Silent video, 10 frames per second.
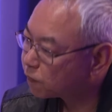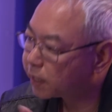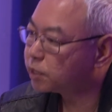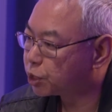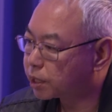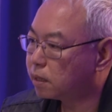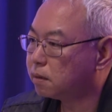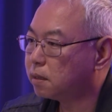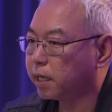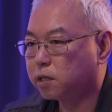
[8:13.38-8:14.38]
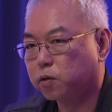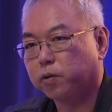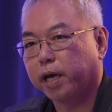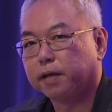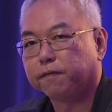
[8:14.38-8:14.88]
find chicken, then you
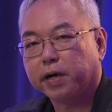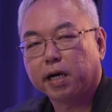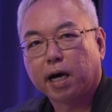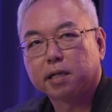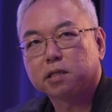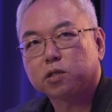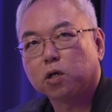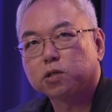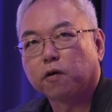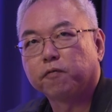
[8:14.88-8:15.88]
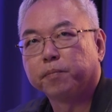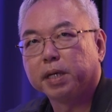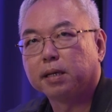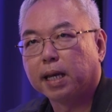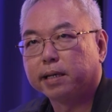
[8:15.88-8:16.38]
can find other source of
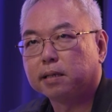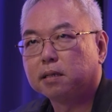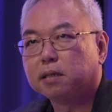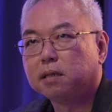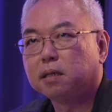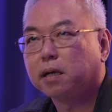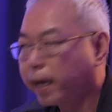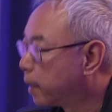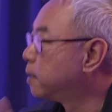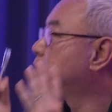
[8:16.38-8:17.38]
meat like egg,